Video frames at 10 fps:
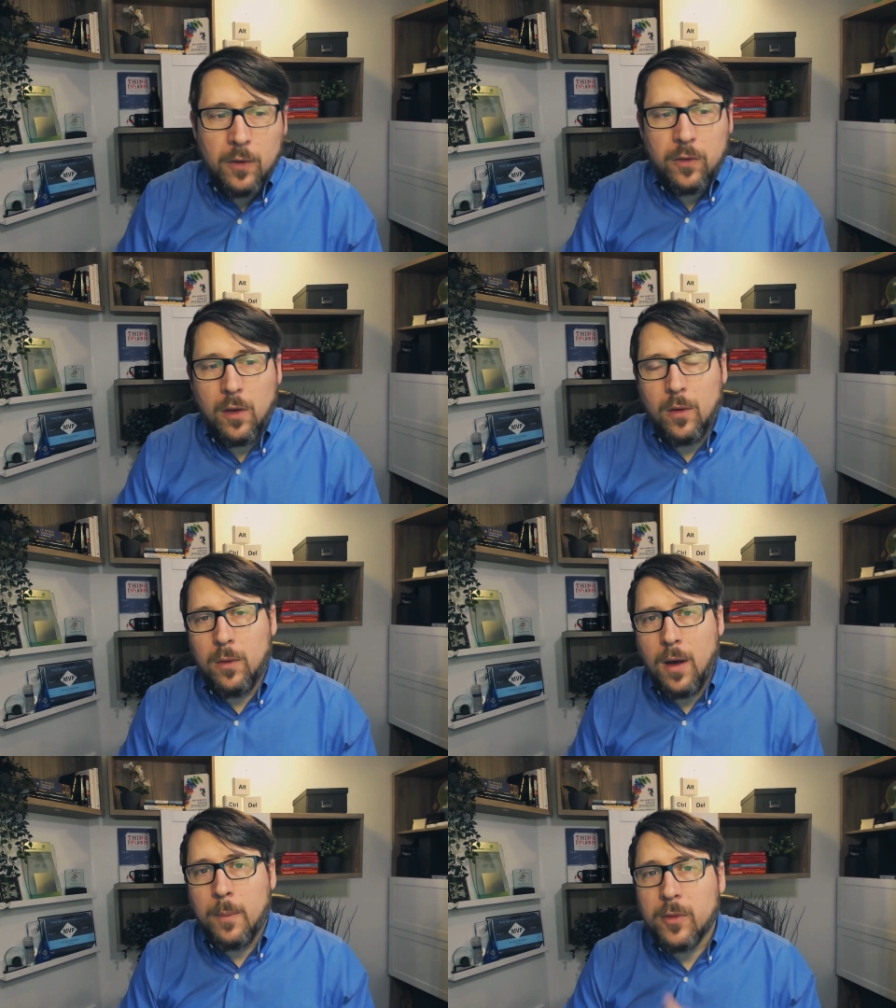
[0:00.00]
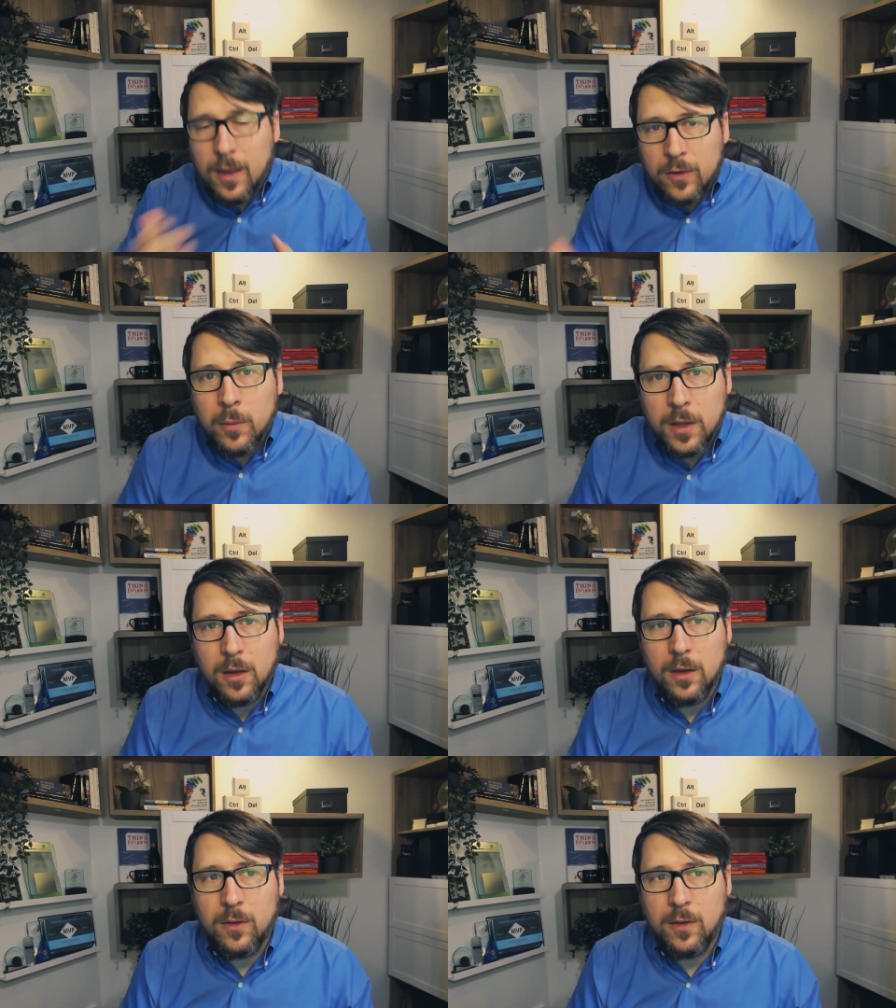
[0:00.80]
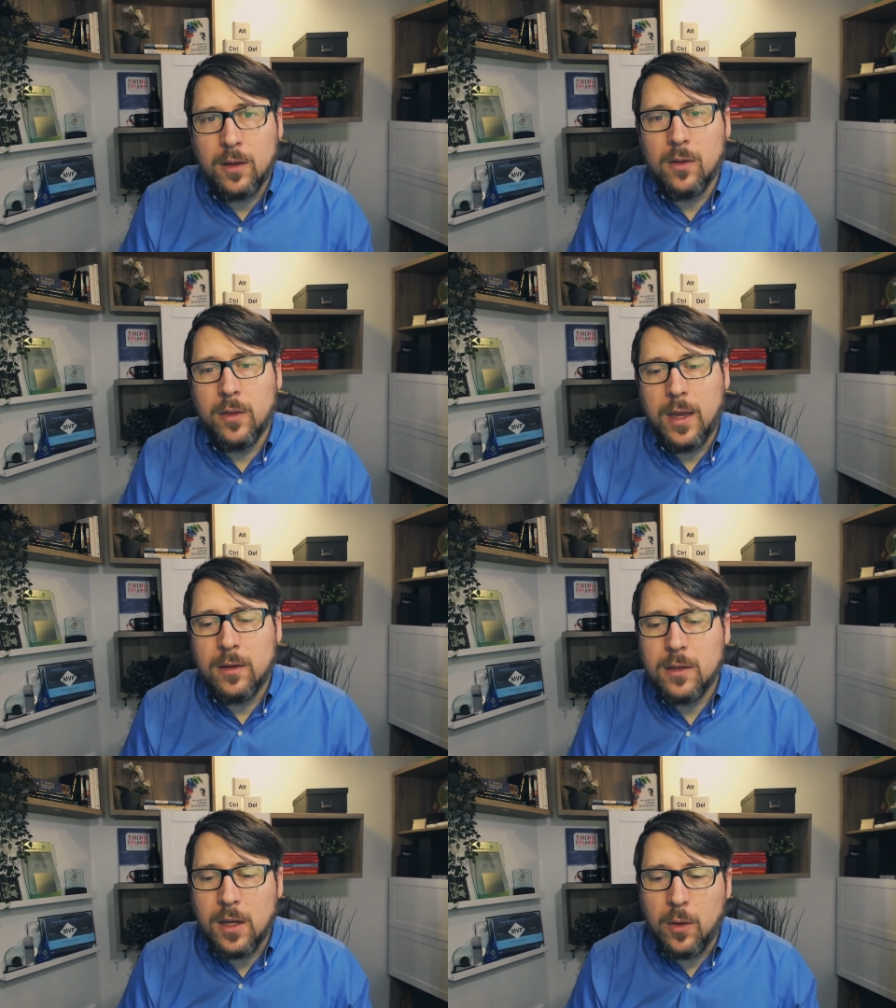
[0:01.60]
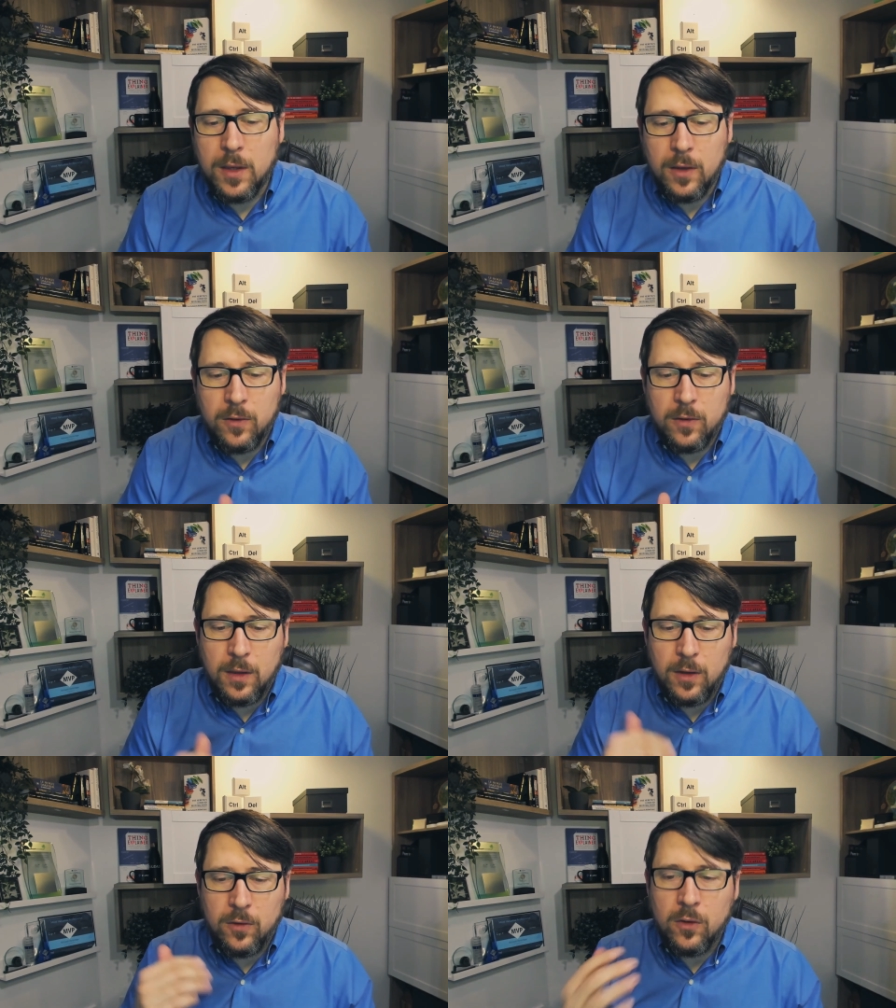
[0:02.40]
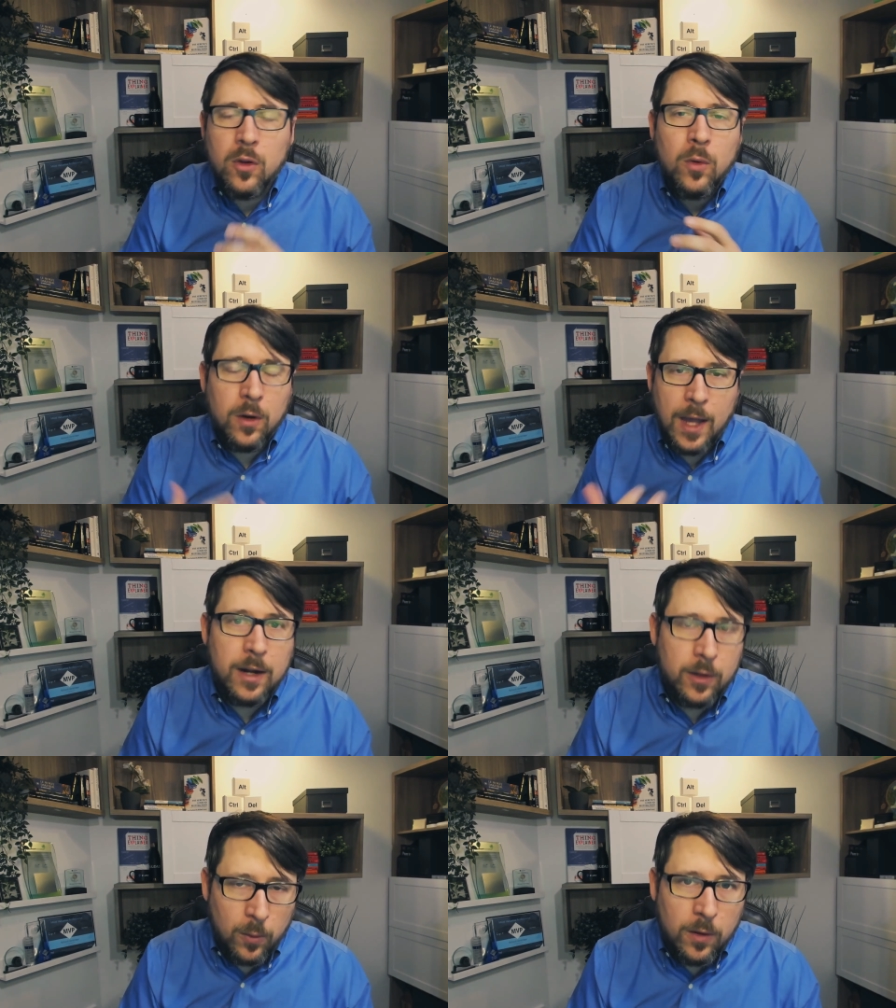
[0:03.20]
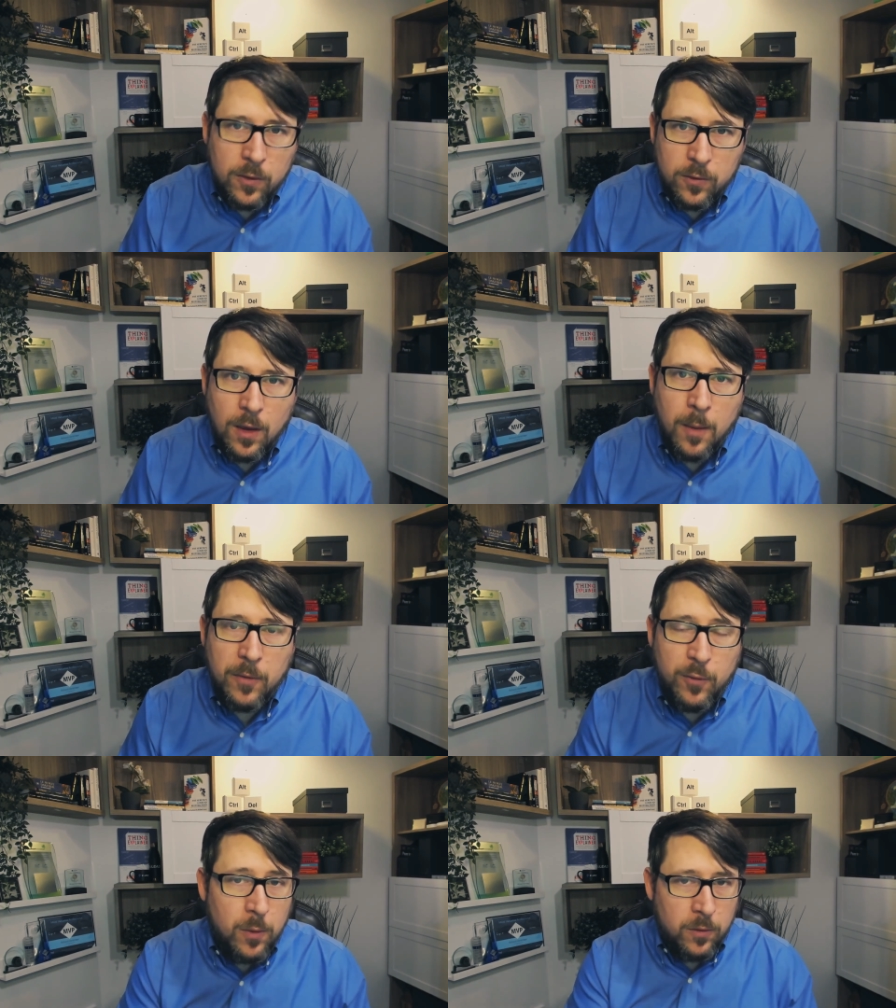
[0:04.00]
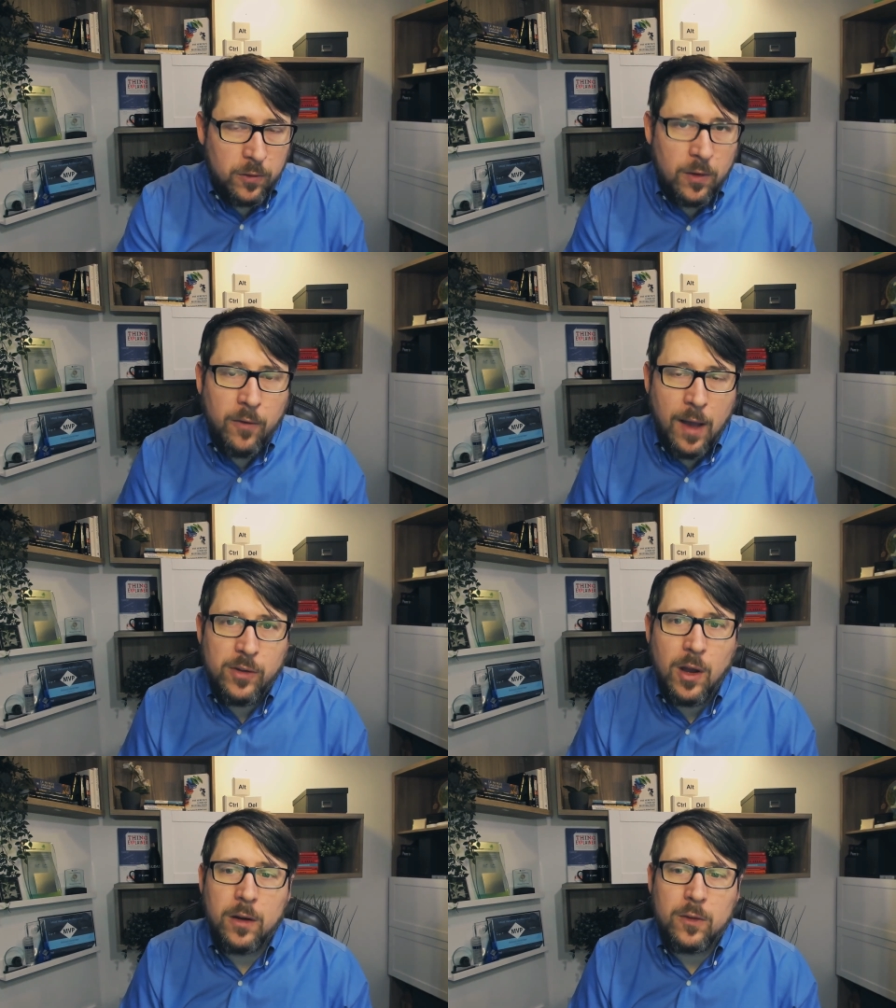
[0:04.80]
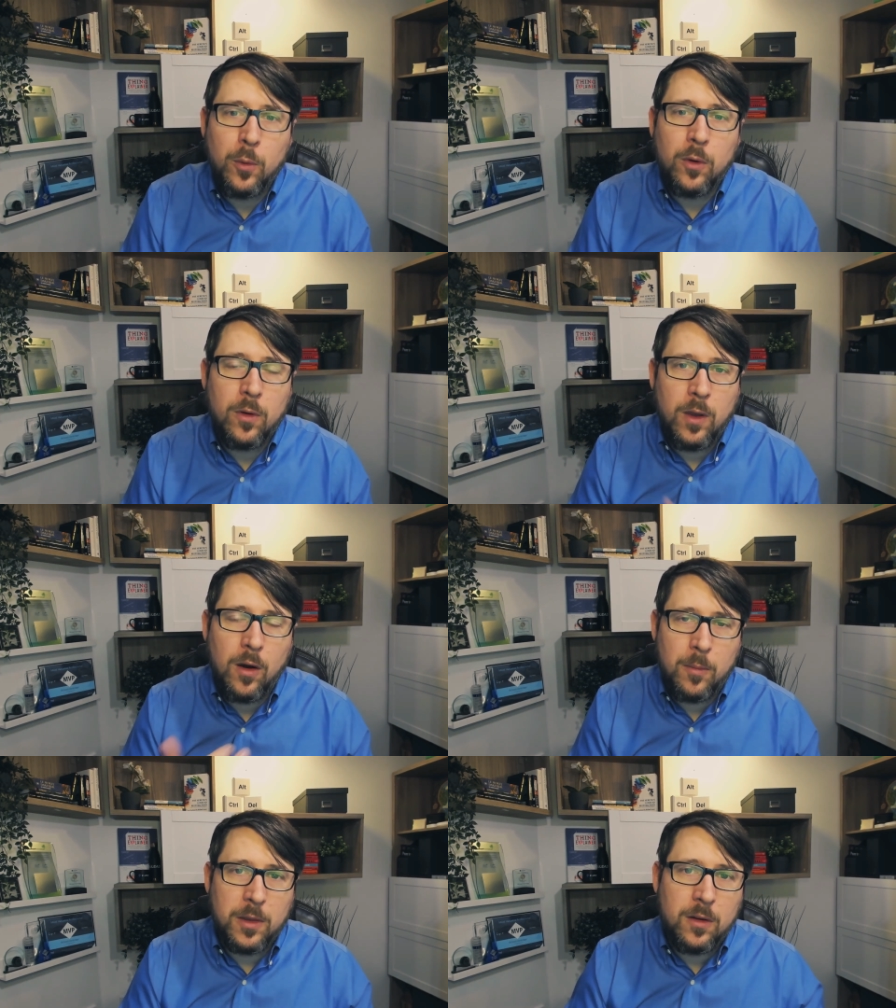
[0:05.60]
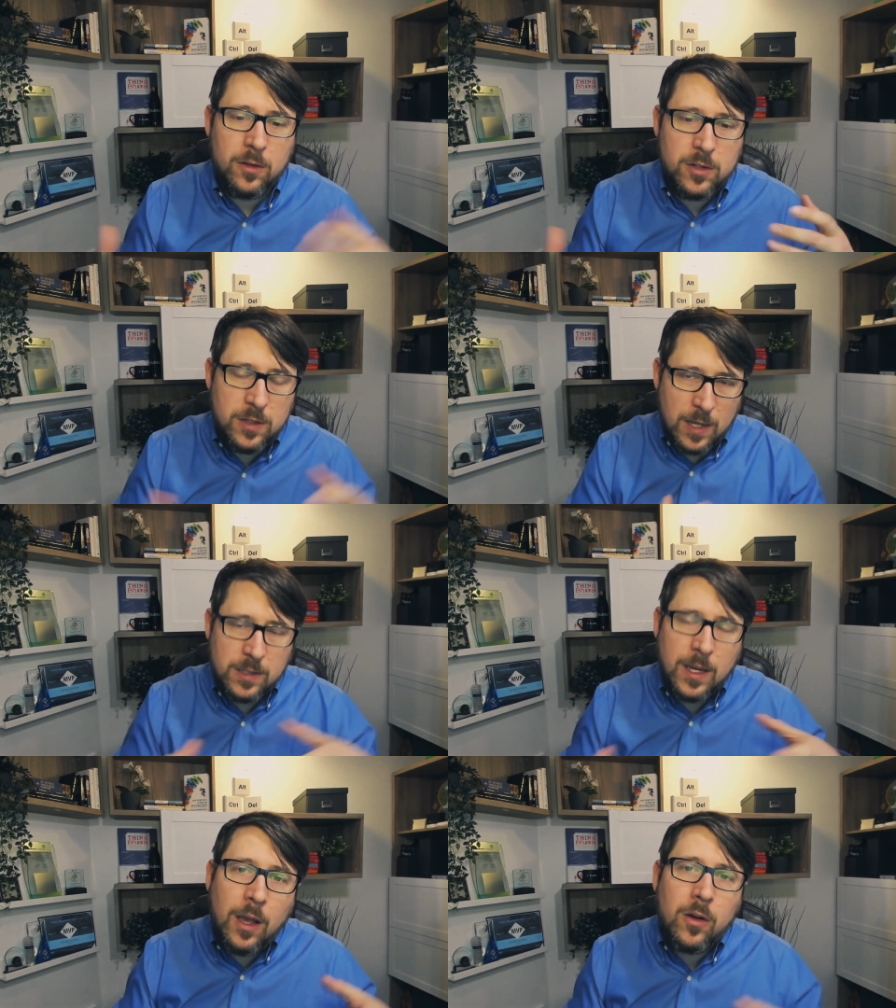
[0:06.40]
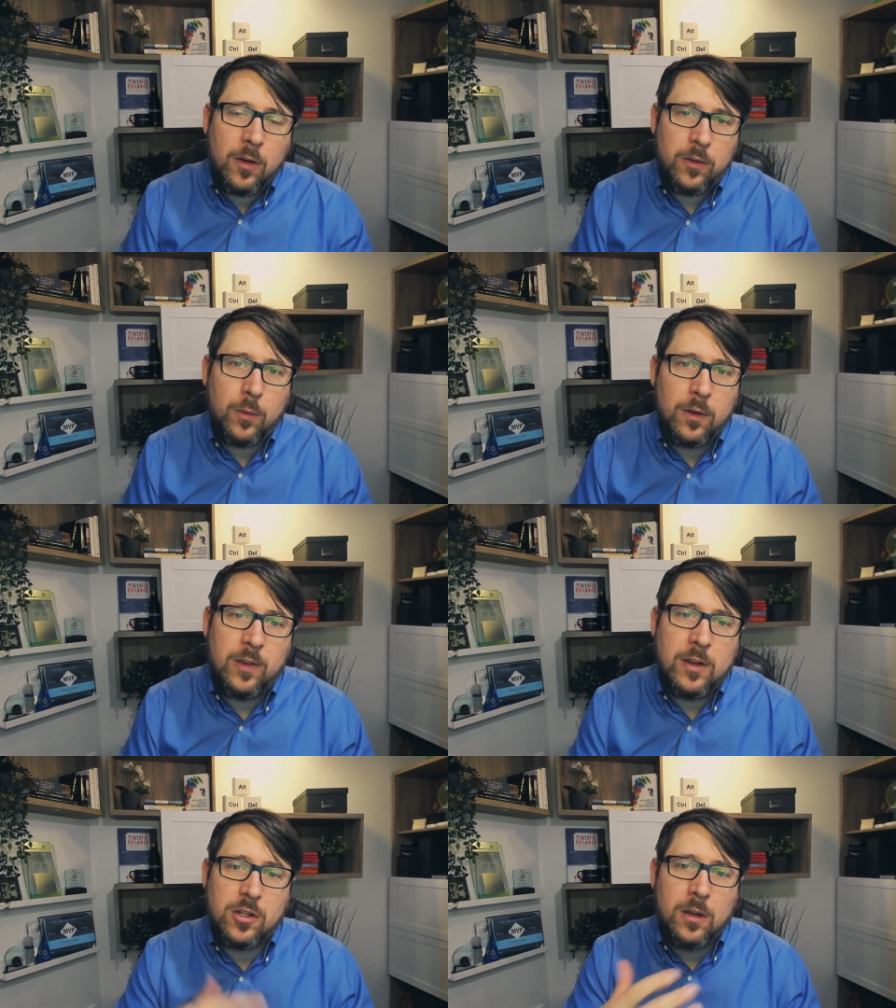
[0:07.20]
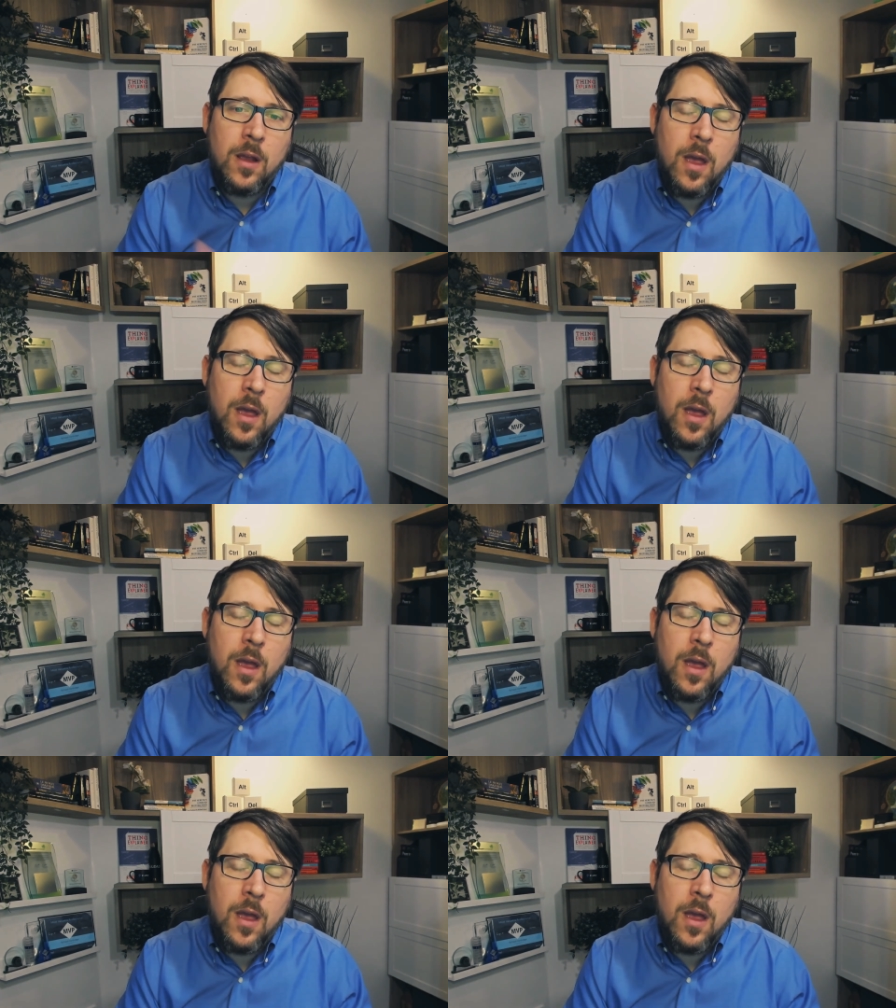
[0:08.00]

So, um, so that's a really good signal that you know these these newer categories. Um, if you yourself have not explored OKR methodologies at scale across the organization,